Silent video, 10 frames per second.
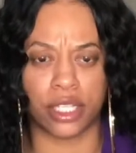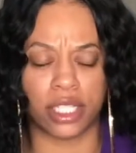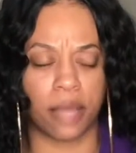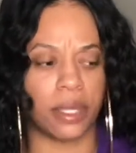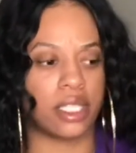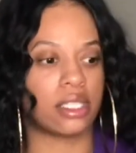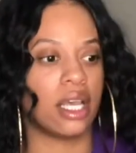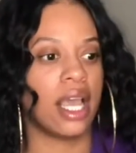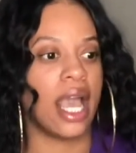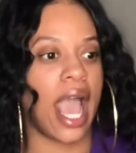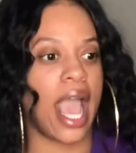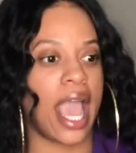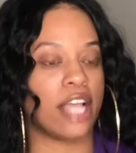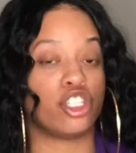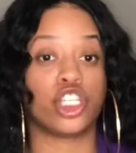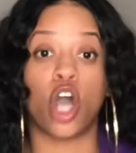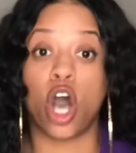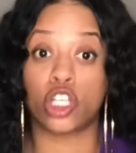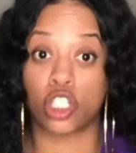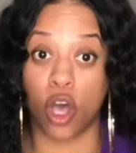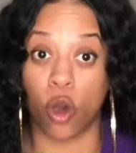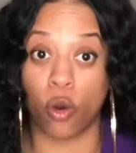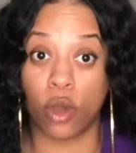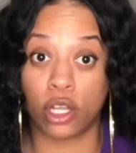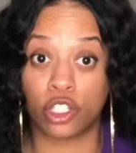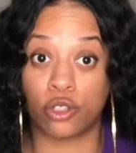his name is. And she also